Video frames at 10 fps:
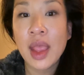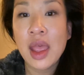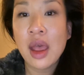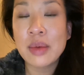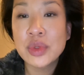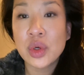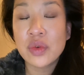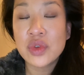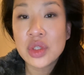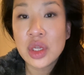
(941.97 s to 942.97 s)
I'm sort
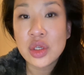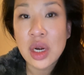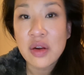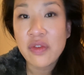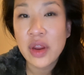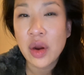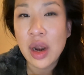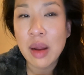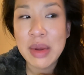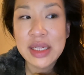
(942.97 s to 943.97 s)
of just going to try to figure
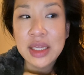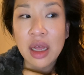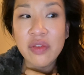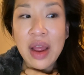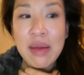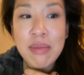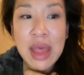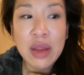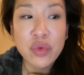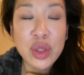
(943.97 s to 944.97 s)
out myself. I
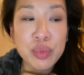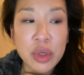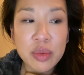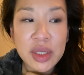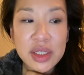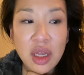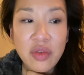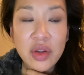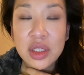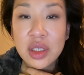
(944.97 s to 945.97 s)
may rebook
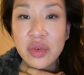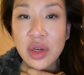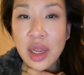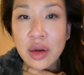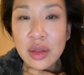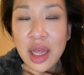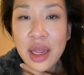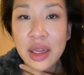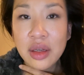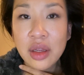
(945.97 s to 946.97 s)
myself on a different
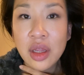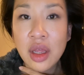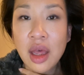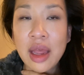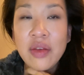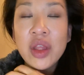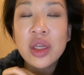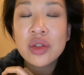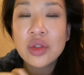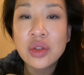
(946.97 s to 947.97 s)
airline. I have
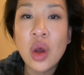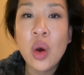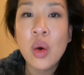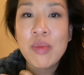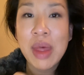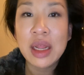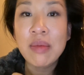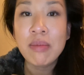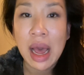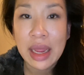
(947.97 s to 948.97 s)
like so many
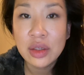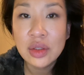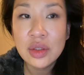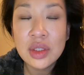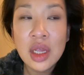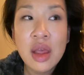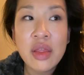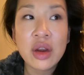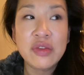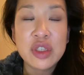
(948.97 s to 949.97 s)
miles
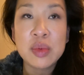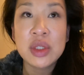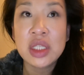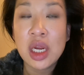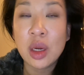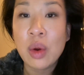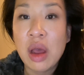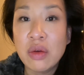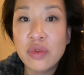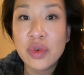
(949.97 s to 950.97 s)
that I've just been sitting
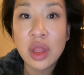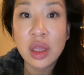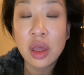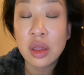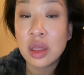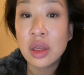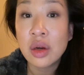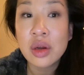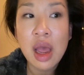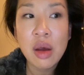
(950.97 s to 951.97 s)
around for like a
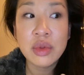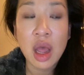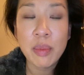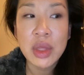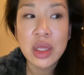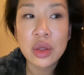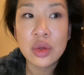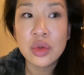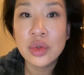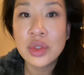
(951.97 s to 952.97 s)
year now, not being
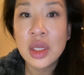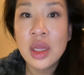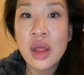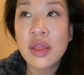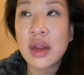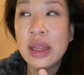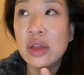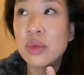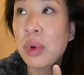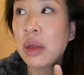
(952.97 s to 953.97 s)
used, that I
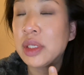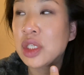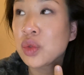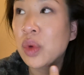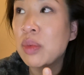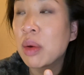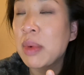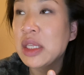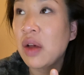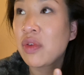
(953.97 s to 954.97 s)
could probably just rebook
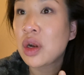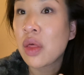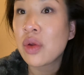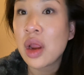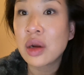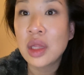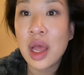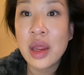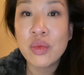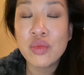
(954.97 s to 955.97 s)
myself on another
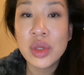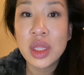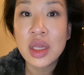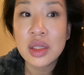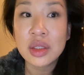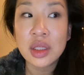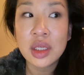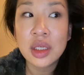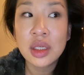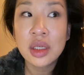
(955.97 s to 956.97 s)
airline really easily.